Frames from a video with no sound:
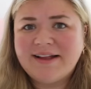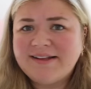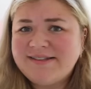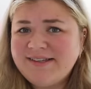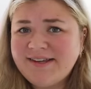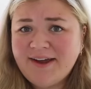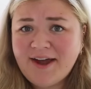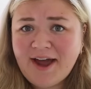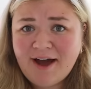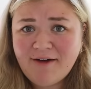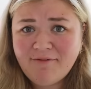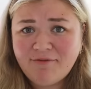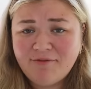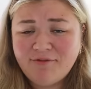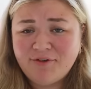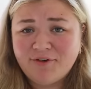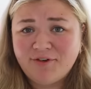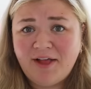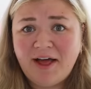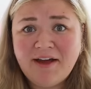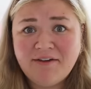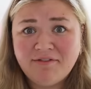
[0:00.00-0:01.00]
That's like half of
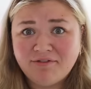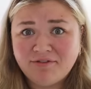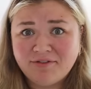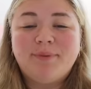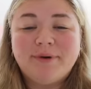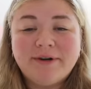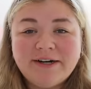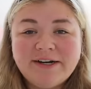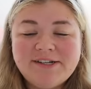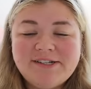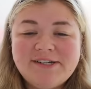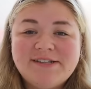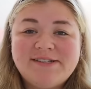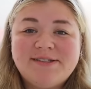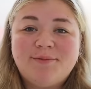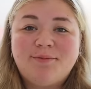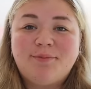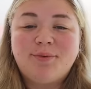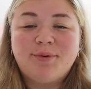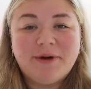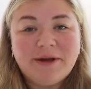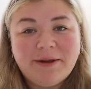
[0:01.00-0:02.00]
your life. Birch is a
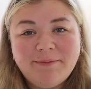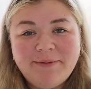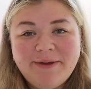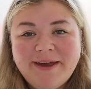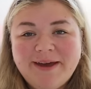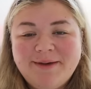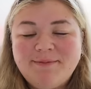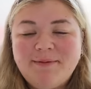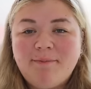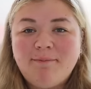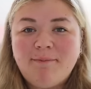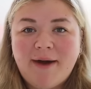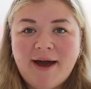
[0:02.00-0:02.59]
premium